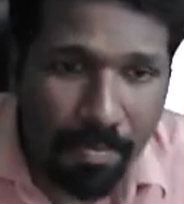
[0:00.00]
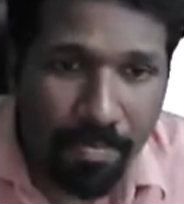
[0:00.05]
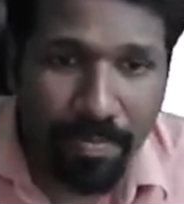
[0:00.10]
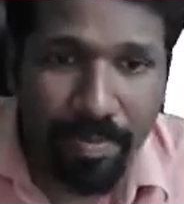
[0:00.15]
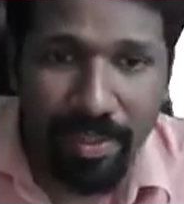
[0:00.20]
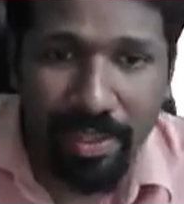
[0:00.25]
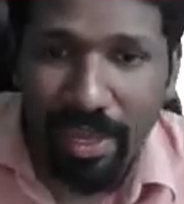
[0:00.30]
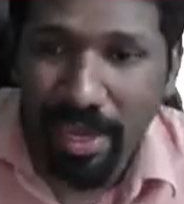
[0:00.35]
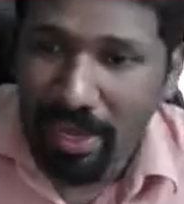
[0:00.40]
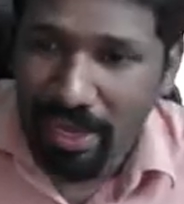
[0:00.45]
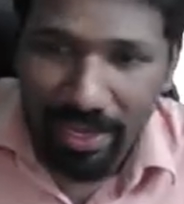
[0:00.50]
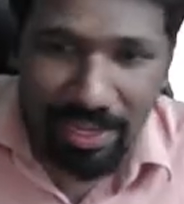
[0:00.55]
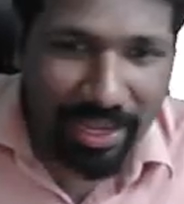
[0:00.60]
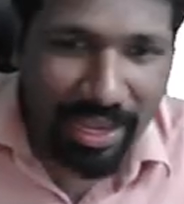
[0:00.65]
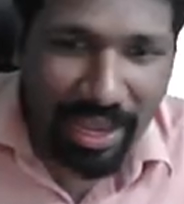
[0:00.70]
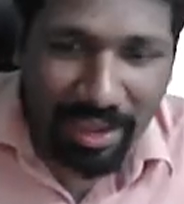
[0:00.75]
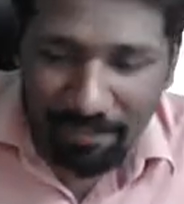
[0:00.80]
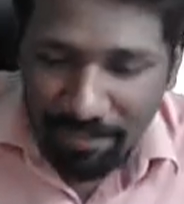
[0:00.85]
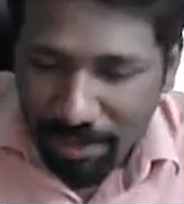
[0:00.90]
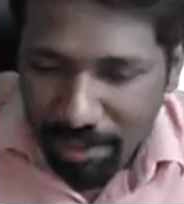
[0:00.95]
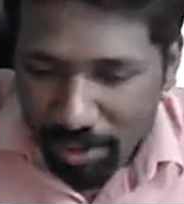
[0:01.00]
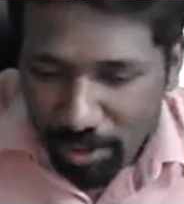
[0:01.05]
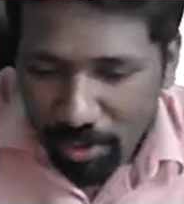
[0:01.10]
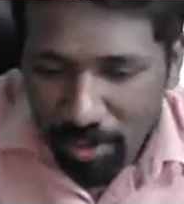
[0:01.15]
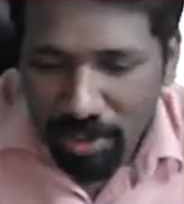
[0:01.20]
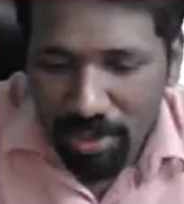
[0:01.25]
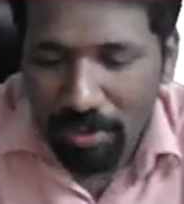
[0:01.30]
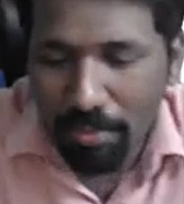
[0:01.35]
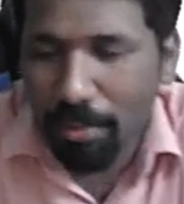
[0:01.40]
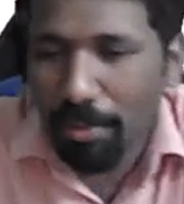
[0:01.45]
Yeah, I haven't told
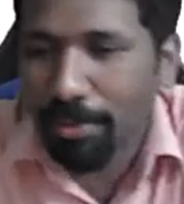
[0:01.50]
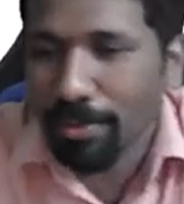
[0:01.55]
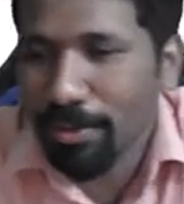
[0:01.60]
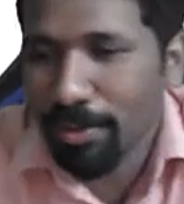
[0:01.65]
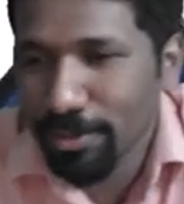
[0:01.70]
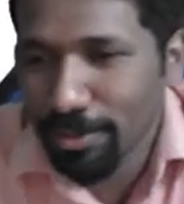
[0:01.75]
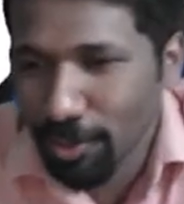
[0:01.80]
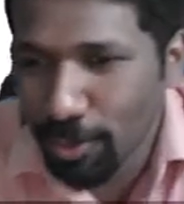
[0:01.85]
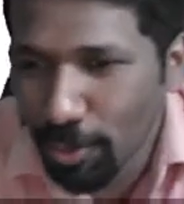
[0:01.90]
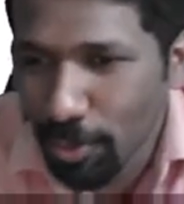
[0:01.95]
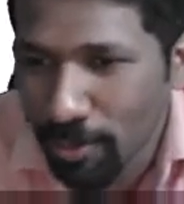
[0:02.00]
about this rule.